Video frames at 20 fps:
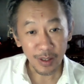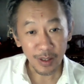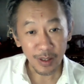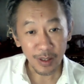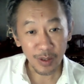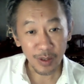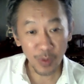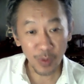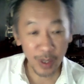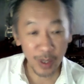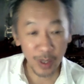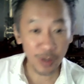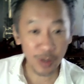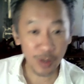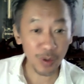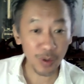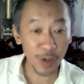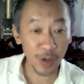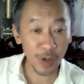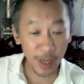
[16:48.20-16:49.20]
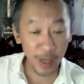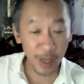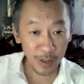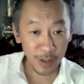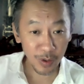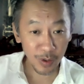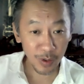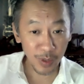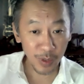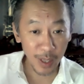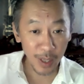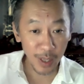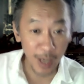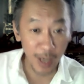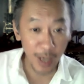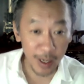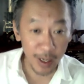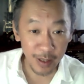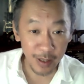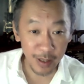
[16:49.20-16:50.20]
So once you connect to the
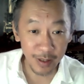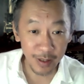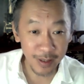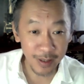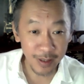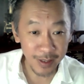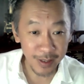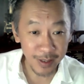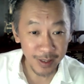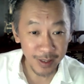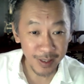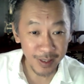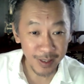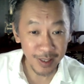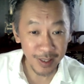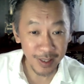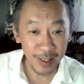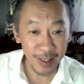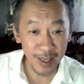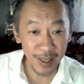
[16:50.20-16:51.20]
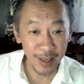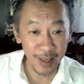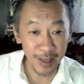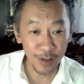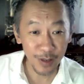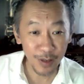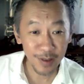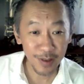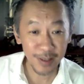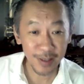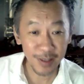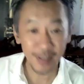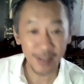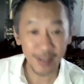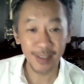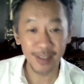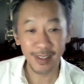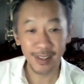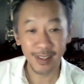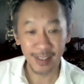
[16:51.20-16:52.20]
light inside you,
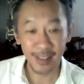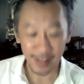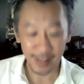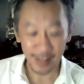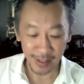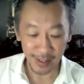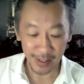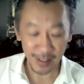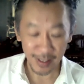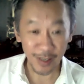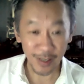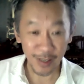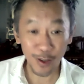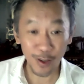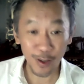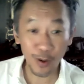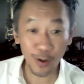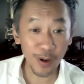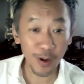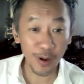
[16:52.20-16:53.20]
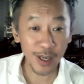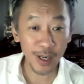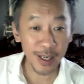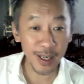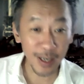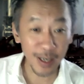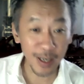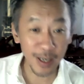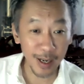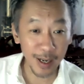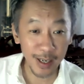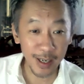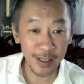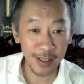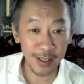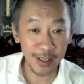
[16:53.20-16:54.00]
you're no longer in the dark.